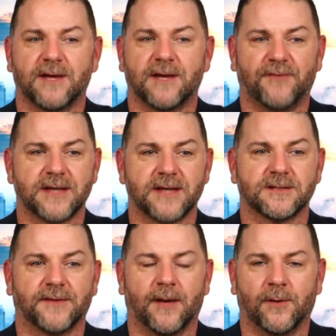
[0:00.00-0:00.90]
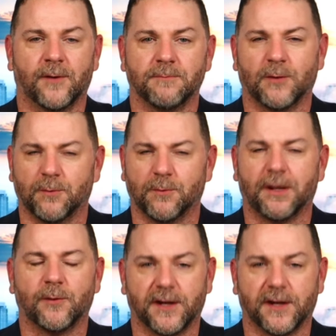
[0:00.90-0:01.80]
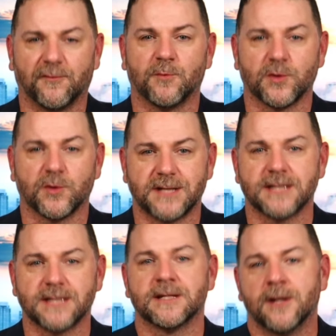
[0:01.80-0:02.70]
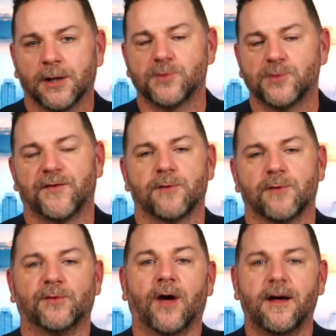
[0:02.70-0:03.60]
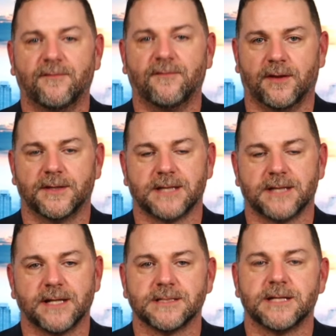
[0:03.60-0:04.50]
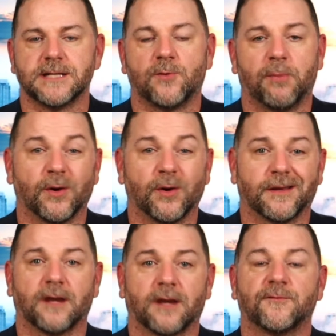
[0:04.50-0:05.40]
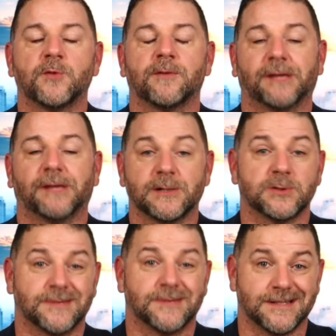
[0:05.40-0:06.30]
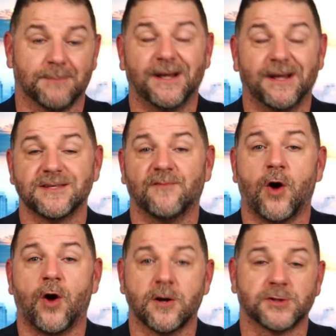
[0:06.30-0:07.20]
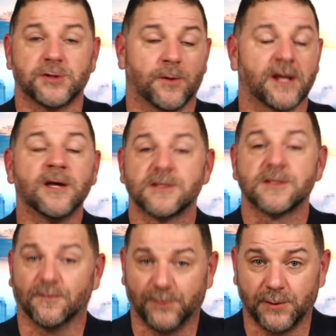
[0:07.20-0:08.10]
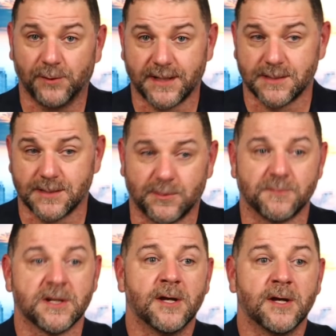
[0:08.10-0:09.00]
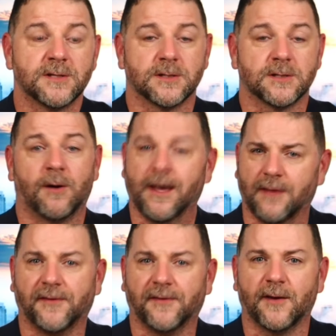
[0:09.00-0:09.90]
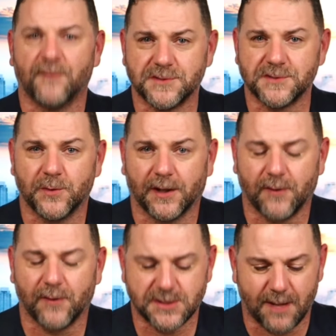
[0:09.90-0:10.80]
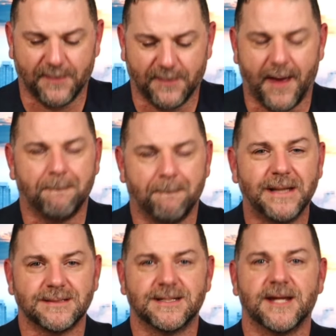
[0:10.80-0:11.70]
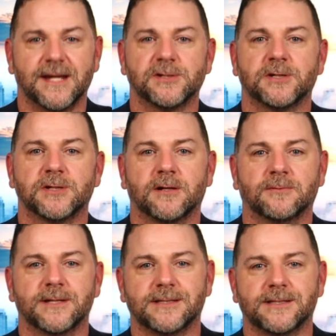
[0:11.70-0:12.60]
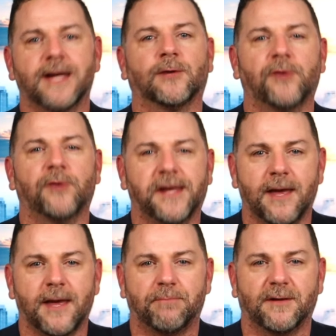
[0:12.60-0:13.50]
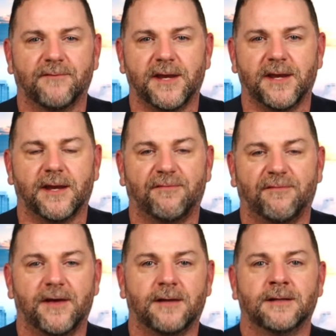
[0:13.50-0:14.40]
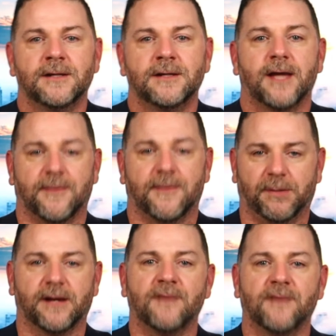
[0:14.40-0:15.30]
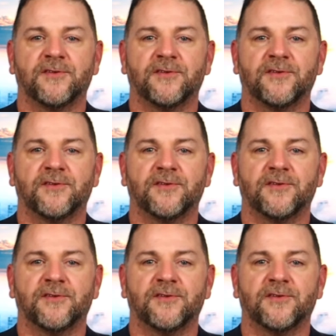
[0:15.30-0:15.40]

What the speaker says: fast on that one, but we're probably waiting for more tests. Coach Variable of the Titans did report that a few of the players who tested positive are showing some flu-like symptoms. So I think the NFL's doing a great job on that. But today's show, it's like a recap of the NFL and the playoffs,